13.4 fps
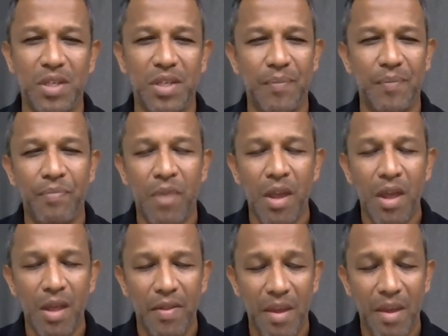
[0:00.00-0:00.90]

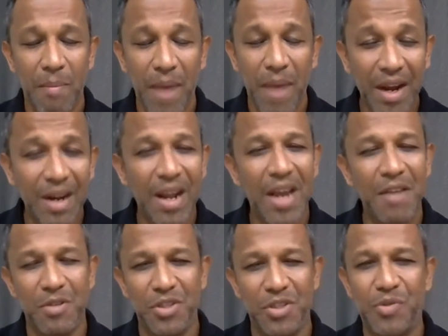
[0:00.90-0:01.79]
Their
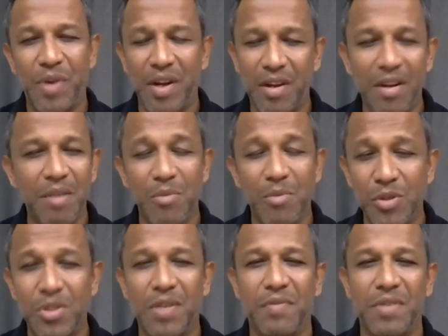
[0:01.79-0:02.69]
backline was threatening
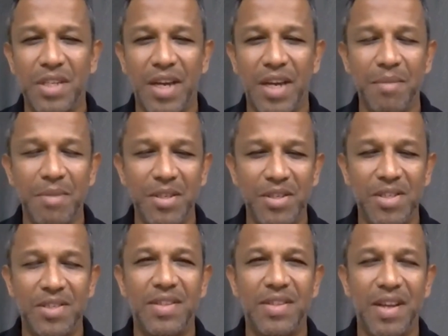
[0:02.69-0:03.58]
most of the time. It
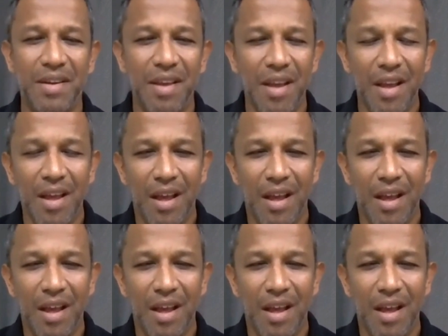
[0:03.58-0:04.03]
just that